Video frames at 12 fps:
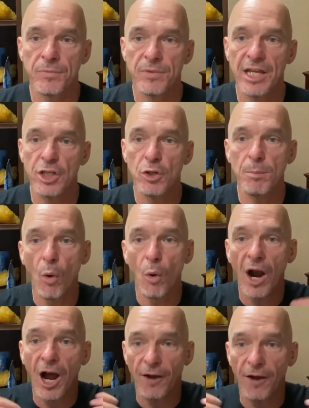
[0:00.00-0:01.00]
that you
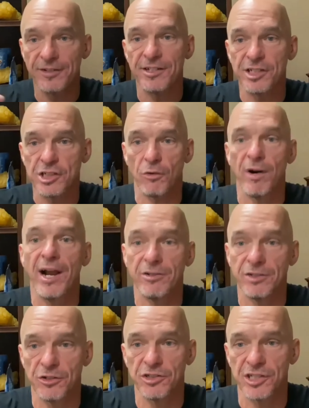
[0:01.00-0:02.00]
more often
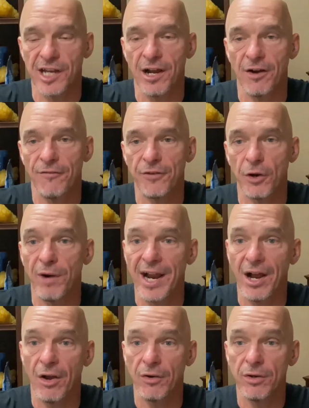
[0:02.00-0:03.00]
surround yourself
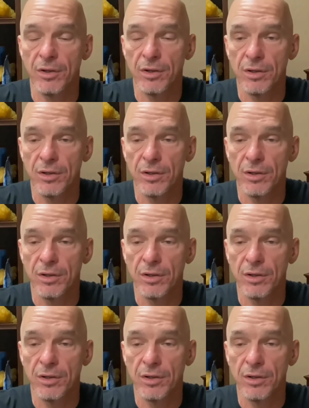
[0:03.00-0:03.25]
around